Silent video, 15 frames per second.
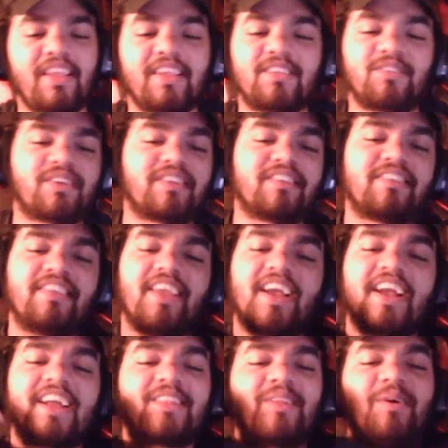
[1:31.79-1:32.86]
As you can see, I
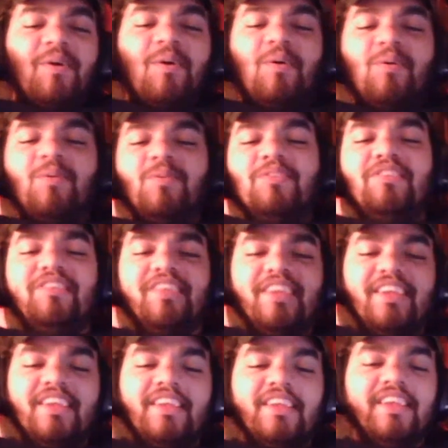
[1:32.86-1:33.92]
got the
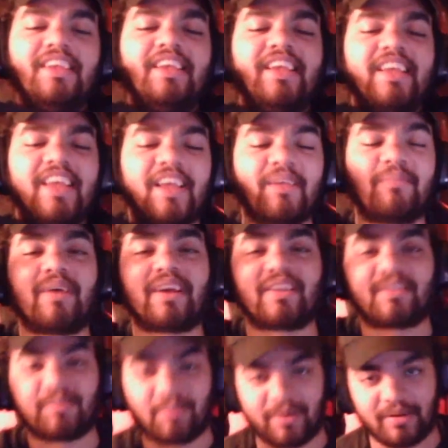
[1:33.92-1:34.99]
OG
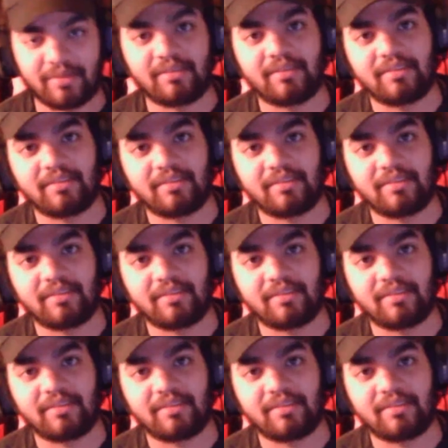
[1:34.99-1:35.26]
Apex merch.